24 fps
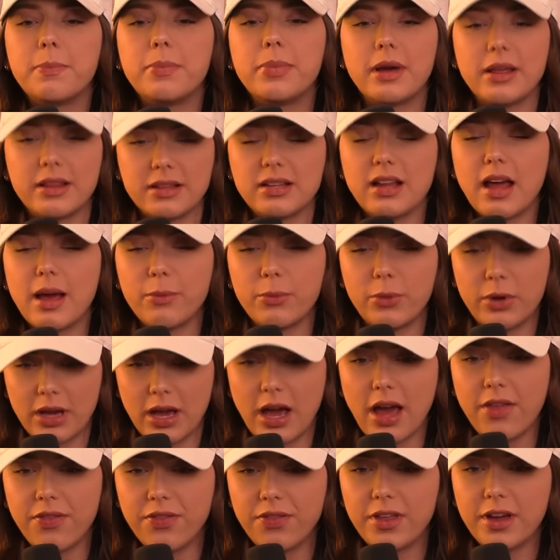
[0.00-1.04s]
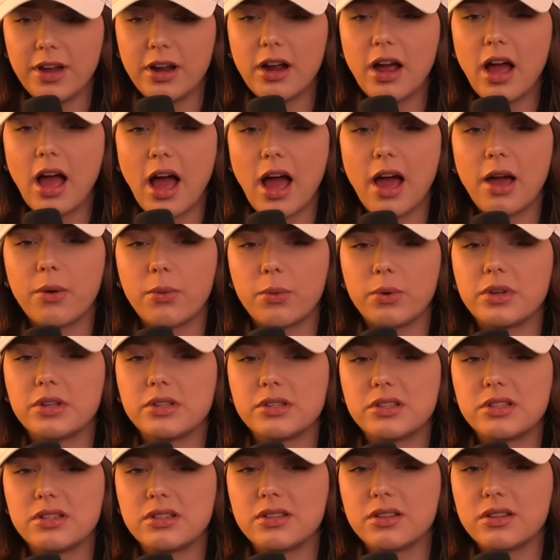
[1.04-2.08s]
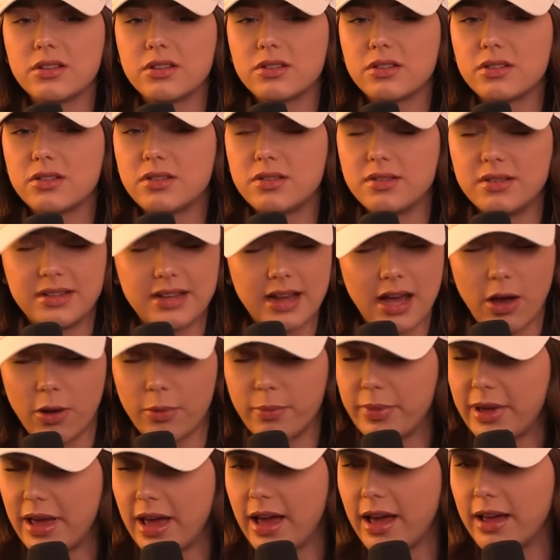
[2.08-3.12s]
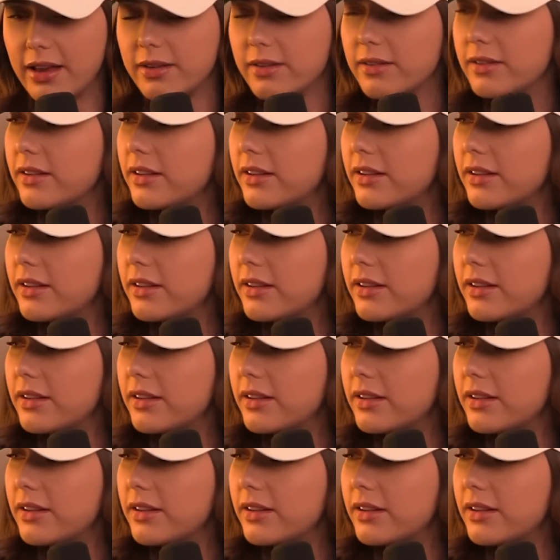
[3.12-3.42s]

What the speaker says: by the time we got there, I was down bad.